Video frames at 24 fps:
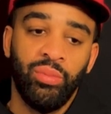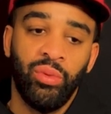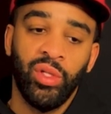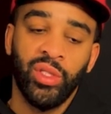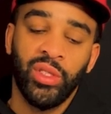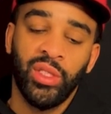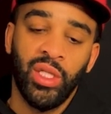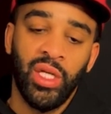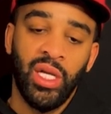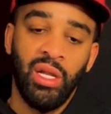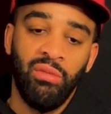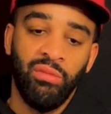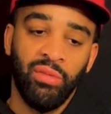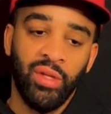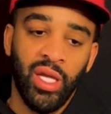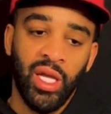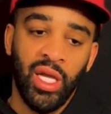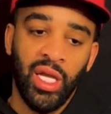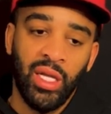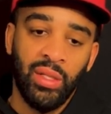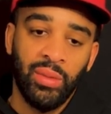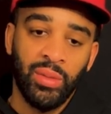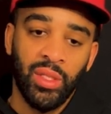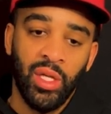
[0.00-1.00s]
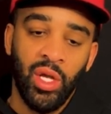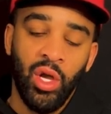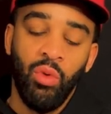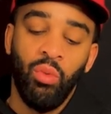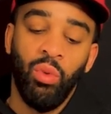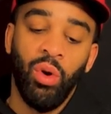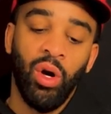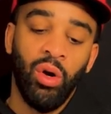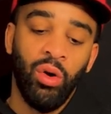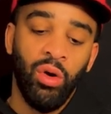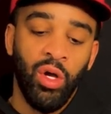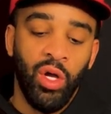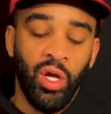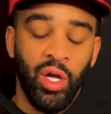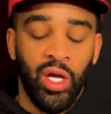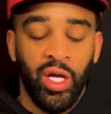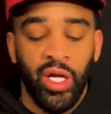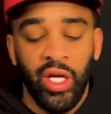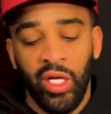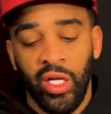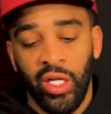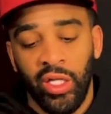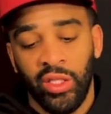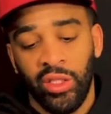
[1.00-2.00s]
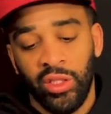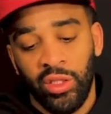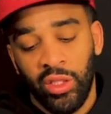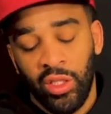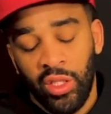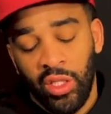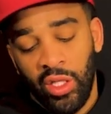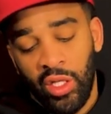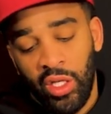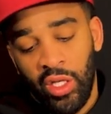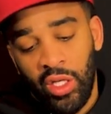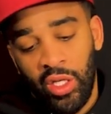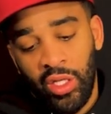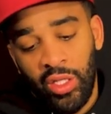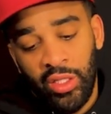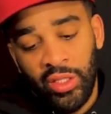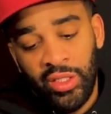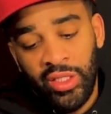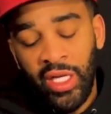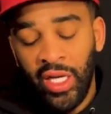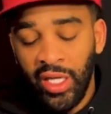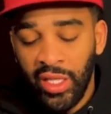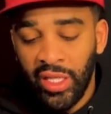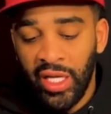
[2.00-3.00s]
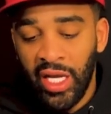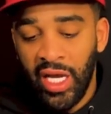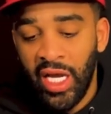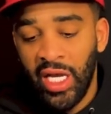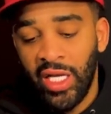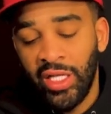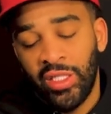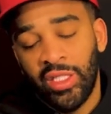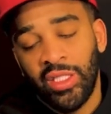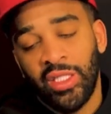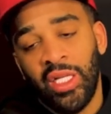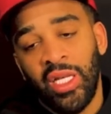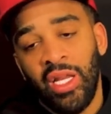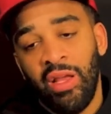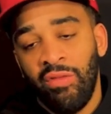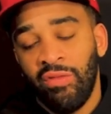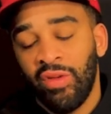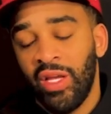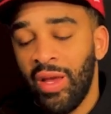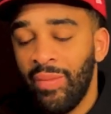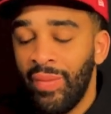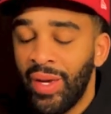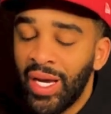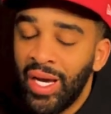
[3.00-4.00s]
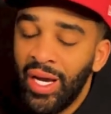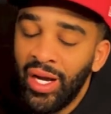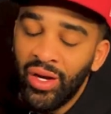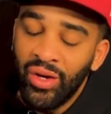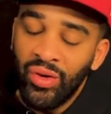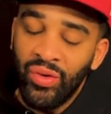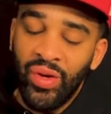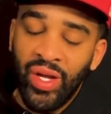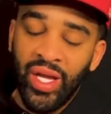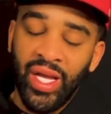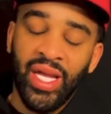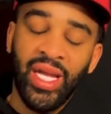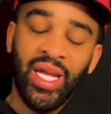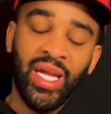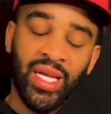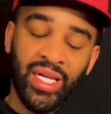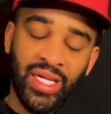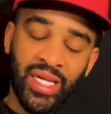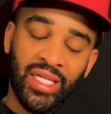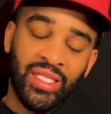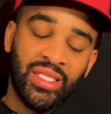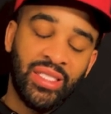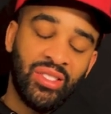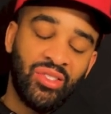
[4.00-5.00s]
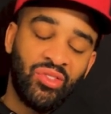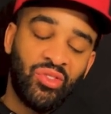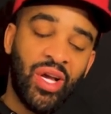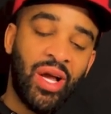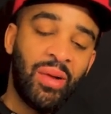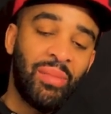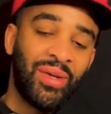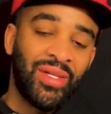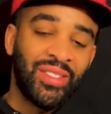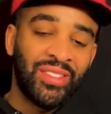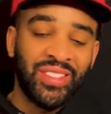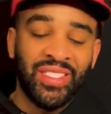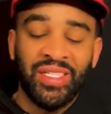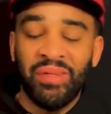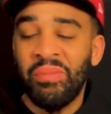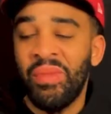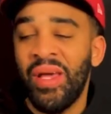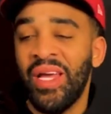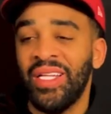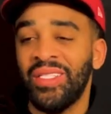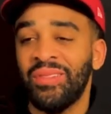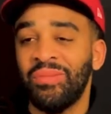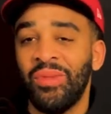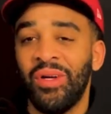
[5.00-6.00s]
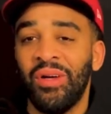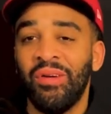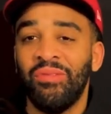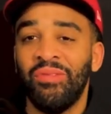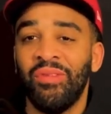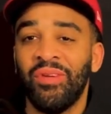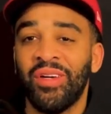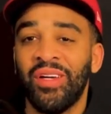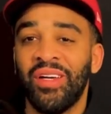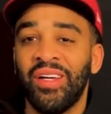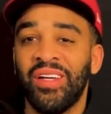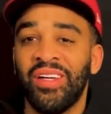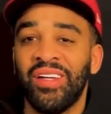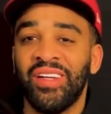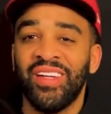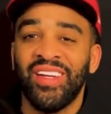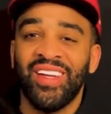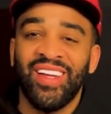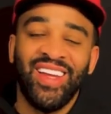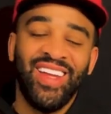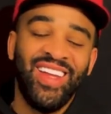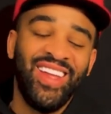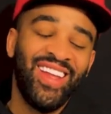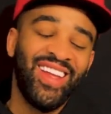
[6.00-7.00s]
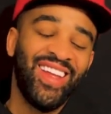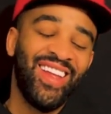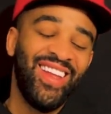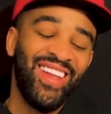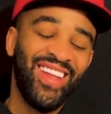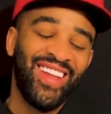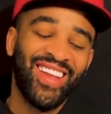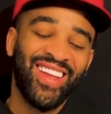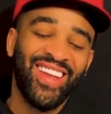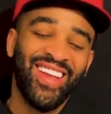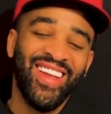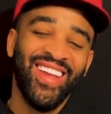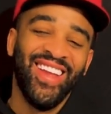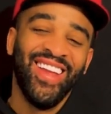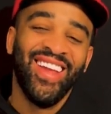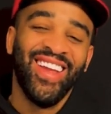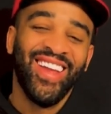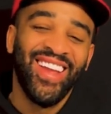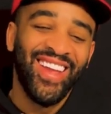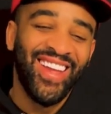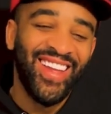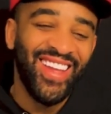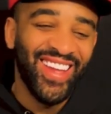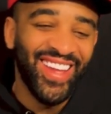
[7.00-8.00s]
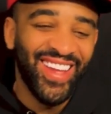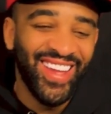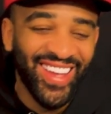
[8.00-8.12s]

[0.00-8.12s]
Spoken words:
23 points in 11 games. Well, in 10 games, because the 11th game I got hurt had 8, and that shit dropped my shit. I'm mad as a motherfucker.